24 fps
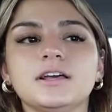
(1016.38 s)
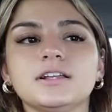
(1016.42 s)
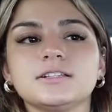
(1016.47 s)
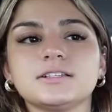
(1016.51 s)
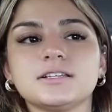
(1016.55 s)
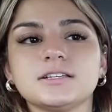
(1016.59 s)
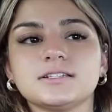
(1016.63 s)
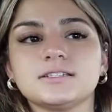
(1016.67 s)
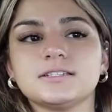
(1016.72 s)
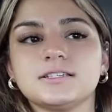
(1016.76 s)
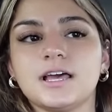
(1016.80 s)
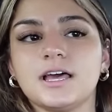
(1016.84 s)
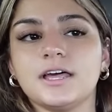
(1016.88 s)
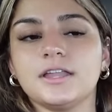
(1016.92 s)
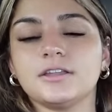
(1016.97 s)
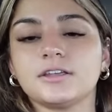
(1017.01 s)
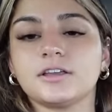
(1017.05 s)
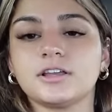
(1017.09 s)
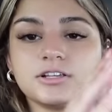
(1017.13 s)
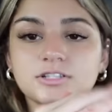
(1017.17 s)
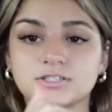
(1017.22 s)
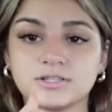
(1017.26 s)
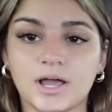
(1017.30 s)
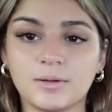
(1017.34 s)
to send,
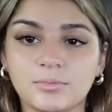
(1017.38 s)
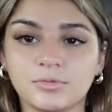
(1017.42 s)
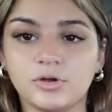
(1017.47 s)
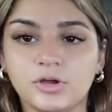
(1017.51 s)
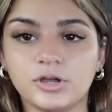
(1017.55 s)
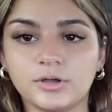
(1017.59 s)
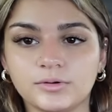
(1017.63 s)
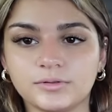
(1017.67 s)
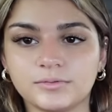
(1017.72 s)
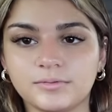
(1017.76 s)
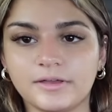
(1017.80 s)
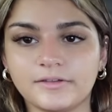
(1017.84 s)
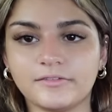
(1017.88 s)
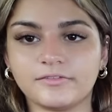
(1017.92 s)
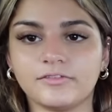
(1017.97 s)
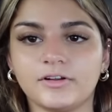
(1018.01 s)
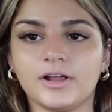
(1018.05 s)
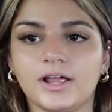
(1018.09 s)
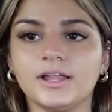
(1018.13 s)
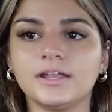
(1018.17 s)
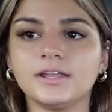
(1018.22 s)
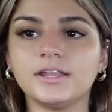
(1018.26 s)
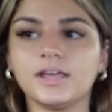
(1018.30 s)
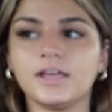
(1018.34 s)
because I'm going with my
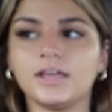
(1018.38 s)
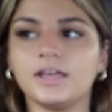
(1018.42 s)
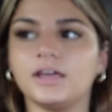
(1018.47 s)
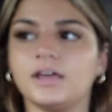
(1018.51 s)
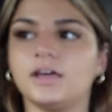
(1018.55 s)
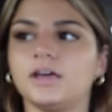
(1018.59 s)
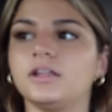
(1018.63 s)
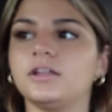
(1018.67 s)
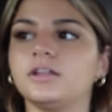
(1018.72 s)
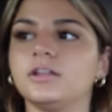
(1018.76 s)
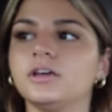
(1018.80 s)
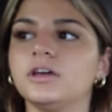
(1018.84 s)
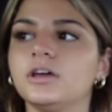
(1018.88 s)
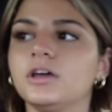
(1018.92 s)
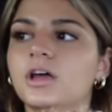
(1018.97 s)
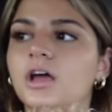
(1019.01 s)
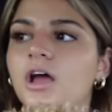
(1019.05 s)
friend and